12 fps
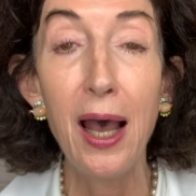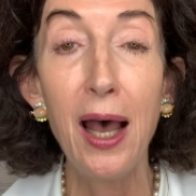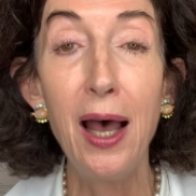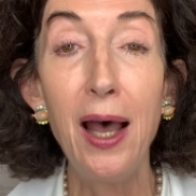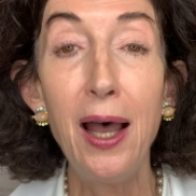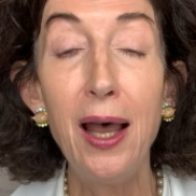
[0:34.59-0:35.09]

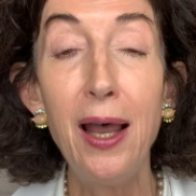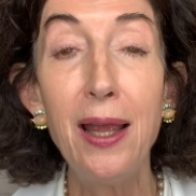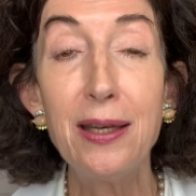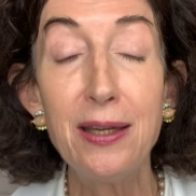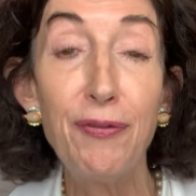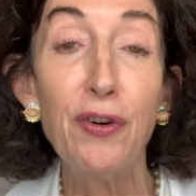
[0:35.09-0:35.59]

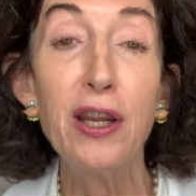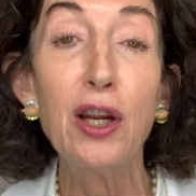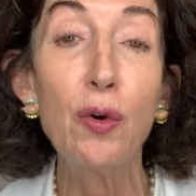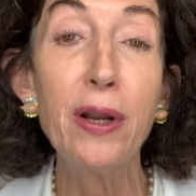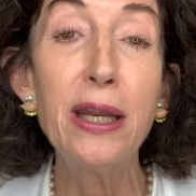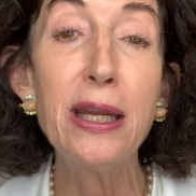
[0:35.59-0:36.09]
different
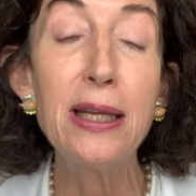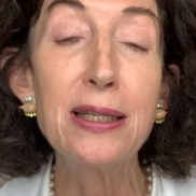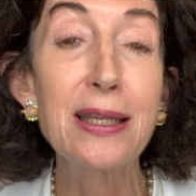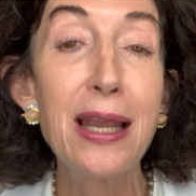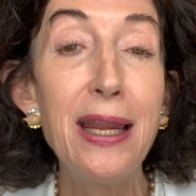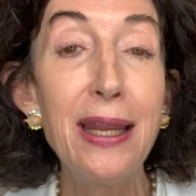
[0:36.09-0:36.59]

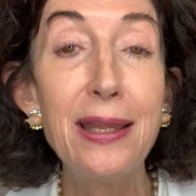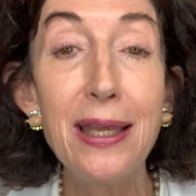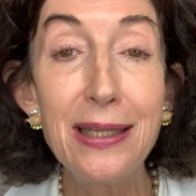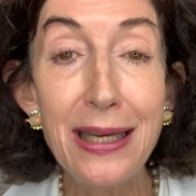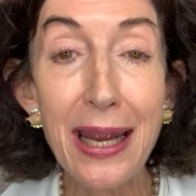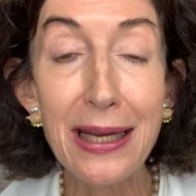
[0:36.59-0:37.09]
ingredients in the
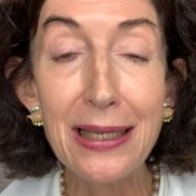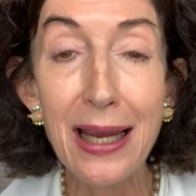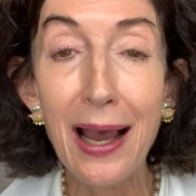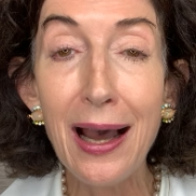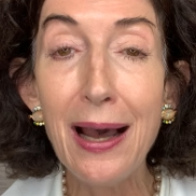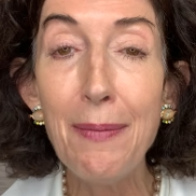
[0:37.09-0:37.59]

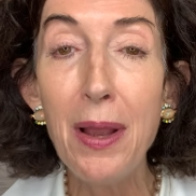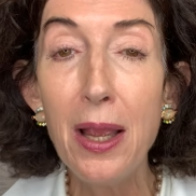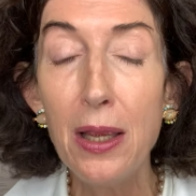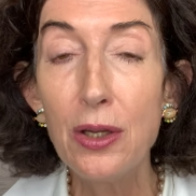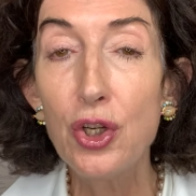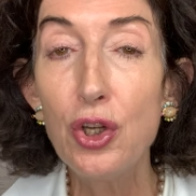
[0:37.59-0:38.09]
daytime
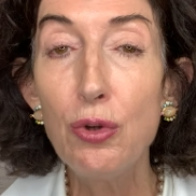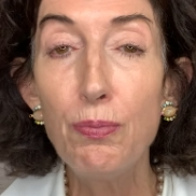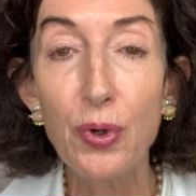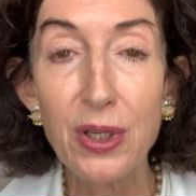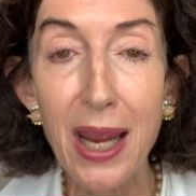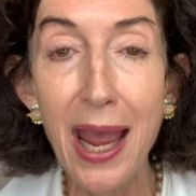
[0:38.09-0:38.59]
to
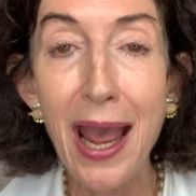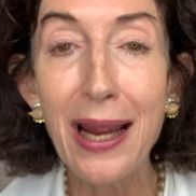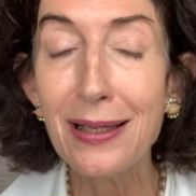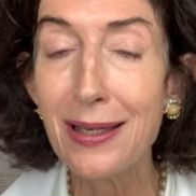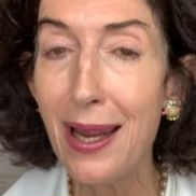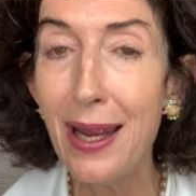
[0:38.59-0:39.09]

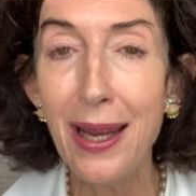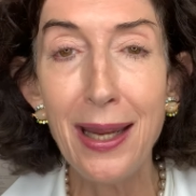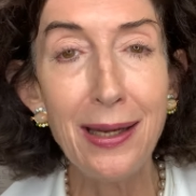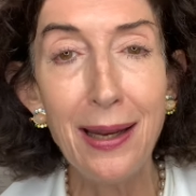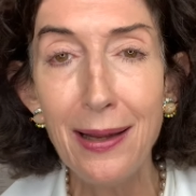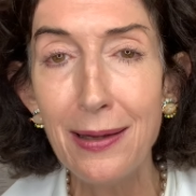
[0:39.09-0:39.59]
protect
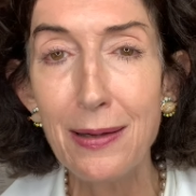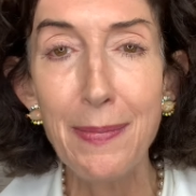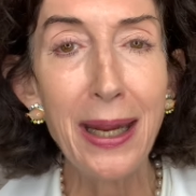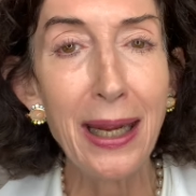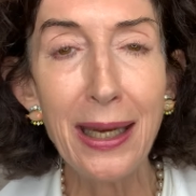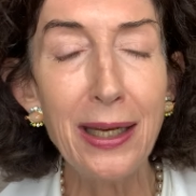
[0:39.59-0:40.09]
and to
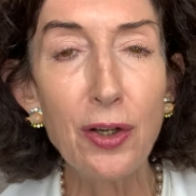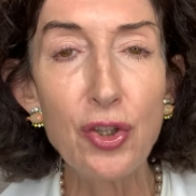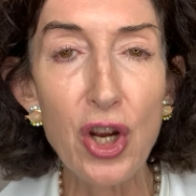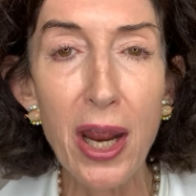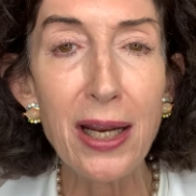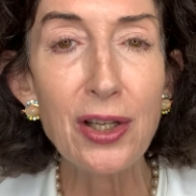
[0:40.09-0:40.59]
make it
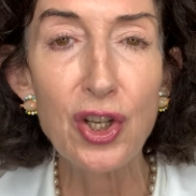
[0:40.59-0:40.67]
energetic,